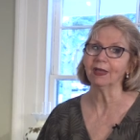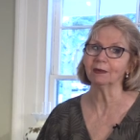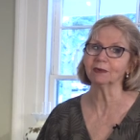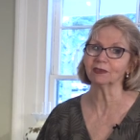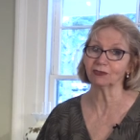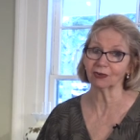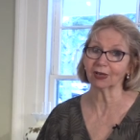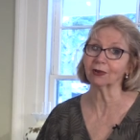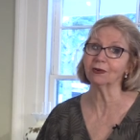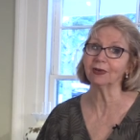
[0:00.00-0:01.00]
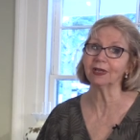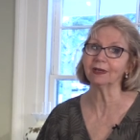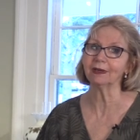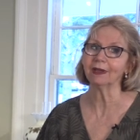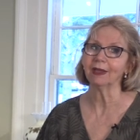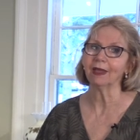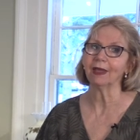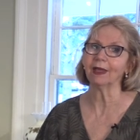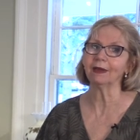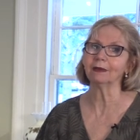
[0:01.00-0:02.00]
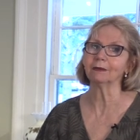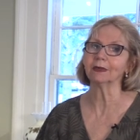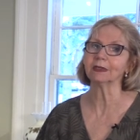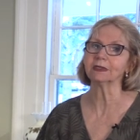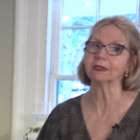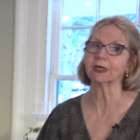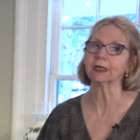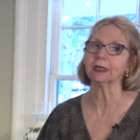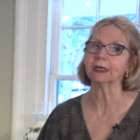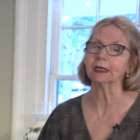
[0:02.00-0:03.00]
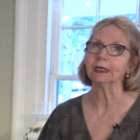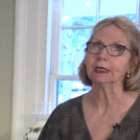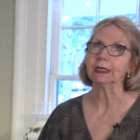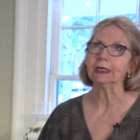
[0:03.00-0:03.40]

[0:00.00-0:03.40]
It was draconian and it was. Uh,